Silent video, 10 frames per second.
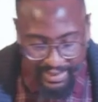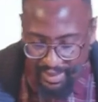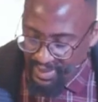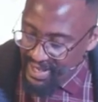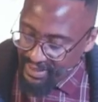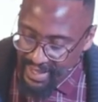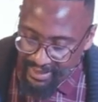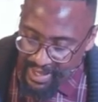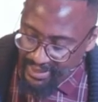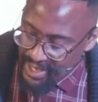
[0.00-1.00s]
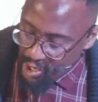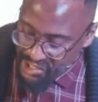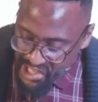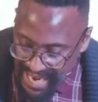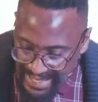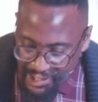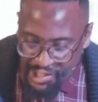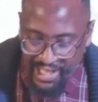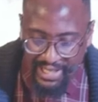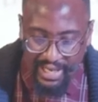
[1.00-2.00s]
they, they, they, they, are
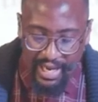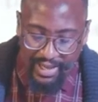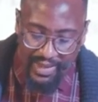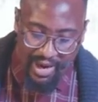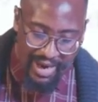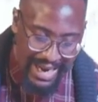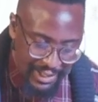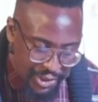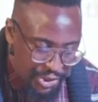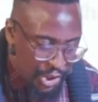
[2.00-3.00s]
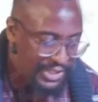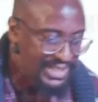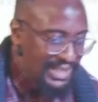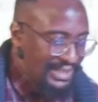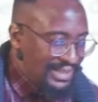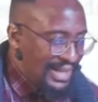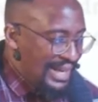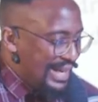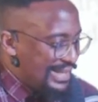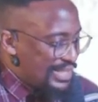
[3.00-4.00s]
challenging, they are uncertain,
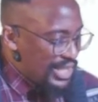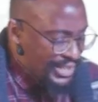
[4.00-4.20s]
it's, it's